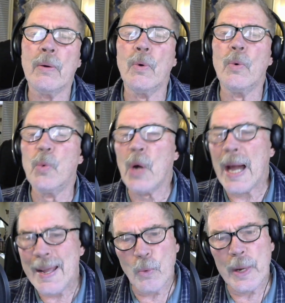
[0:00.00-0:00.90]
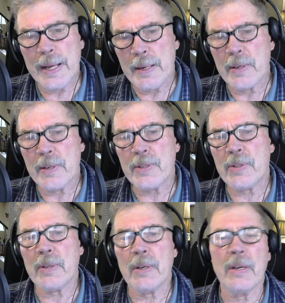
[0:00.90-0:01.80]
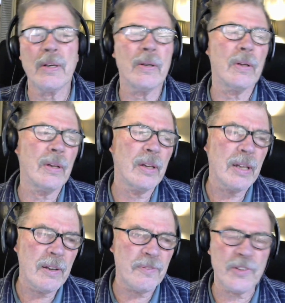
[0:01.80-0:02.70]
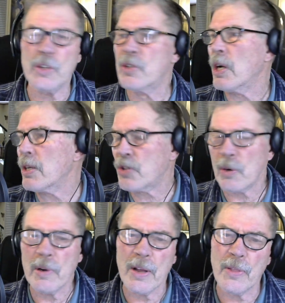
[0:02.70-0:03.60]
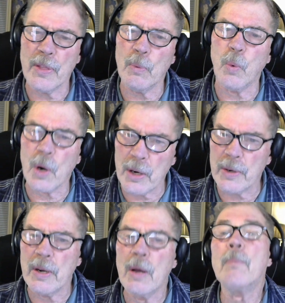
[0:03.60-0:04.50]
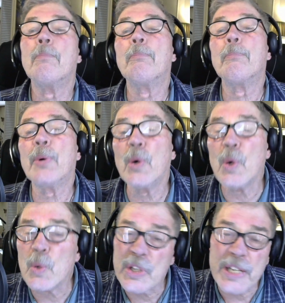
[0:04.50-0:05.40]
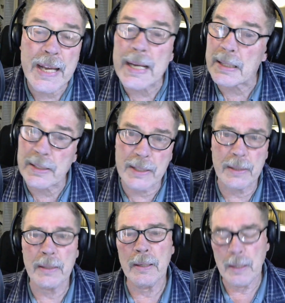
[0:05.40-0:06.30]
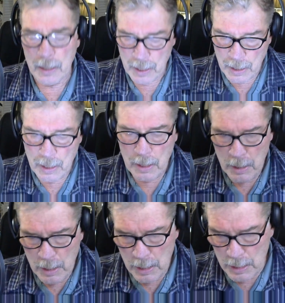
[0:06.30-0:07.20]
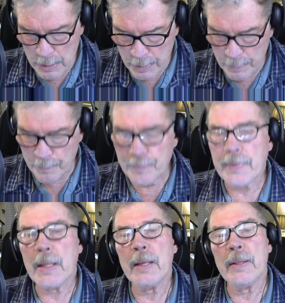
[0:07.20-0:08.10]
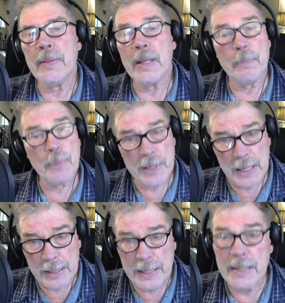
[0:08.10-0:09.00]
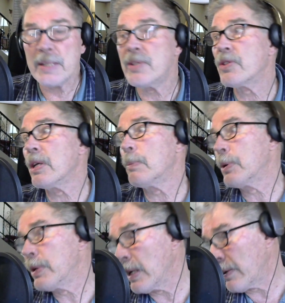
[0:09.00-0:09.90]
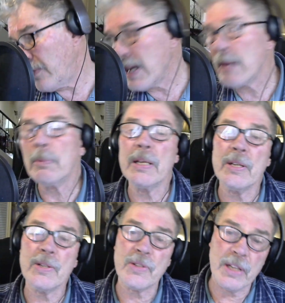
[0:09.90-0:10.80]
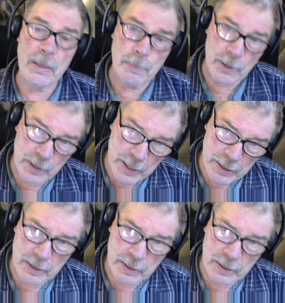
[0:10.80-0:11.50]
Right-wingers love to toss around the word protect. They protect kids, they protect families, they protect